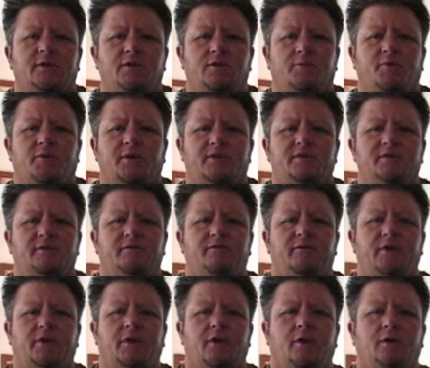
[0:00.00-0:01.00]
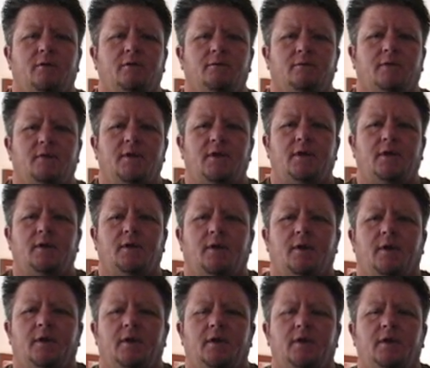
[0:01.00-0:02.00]
a depressing video that
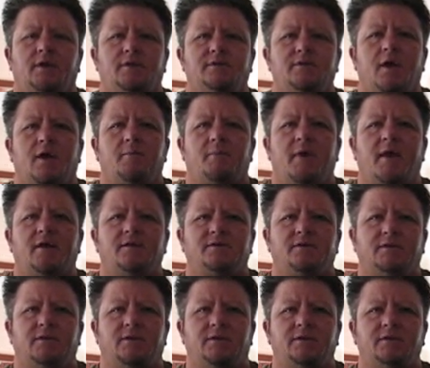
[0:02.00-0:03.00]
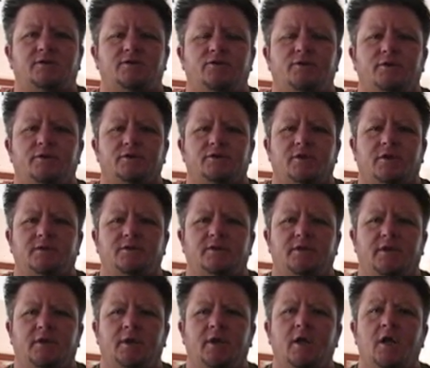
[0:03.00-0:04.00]
he's not passing, and he's 2 years on
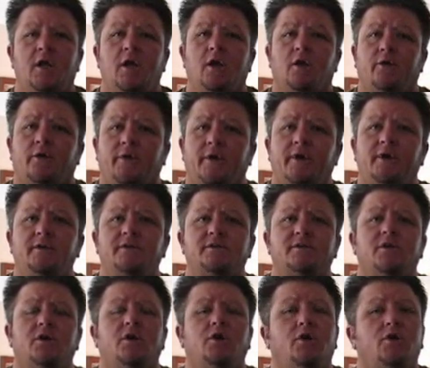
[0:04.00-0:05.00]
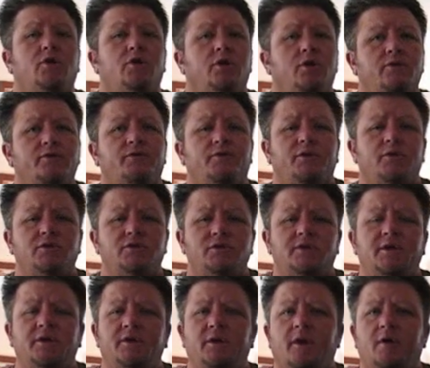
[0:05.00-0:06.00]
T. Chris, your
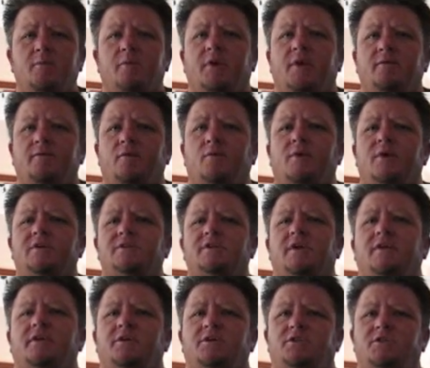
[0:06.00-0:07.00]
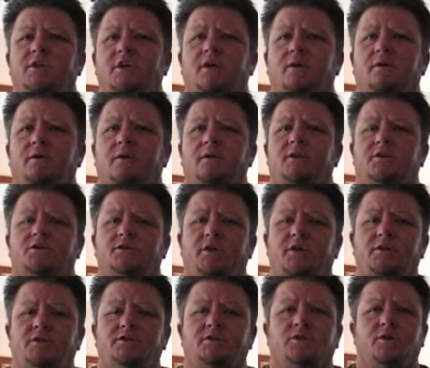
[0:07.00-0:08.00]
first year, I believe it was, on the gel, and the
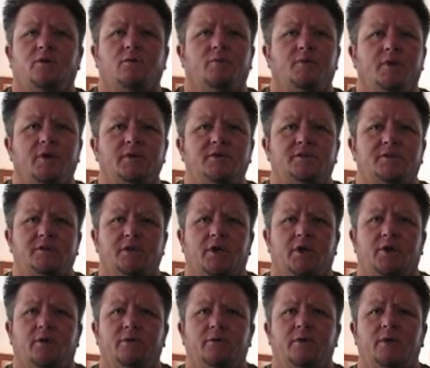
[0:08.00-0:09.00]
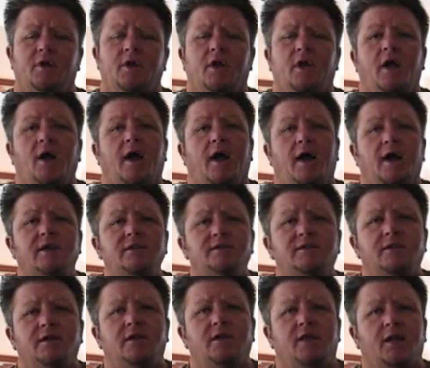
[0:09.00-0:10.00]
changes go really slow. I
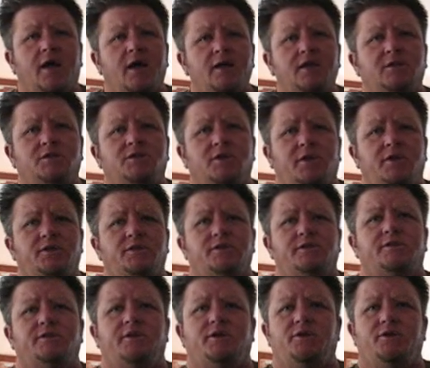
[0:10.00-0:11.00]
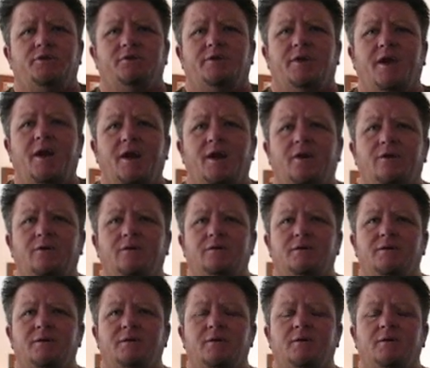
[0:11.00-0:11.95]
see a lot of changes in you now.